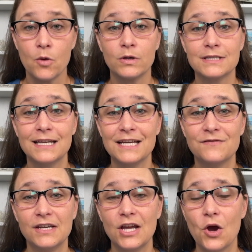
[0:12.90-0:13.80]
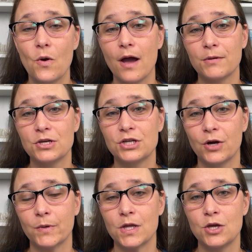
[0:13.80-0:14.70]
Well, today's video, I'm going to
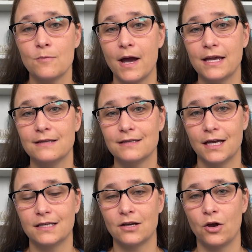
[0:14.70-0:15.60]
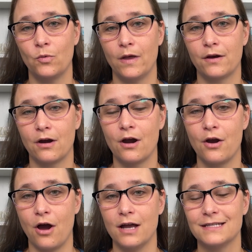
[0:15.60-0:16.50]
share with you my insights on whether or
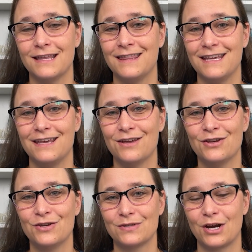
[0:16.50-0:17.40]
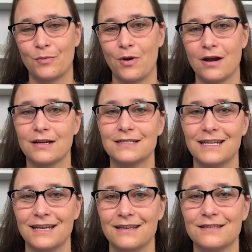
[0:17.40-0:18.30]
not the newsletter product
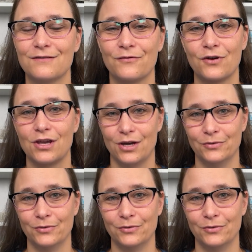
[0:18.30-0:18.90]
is for you.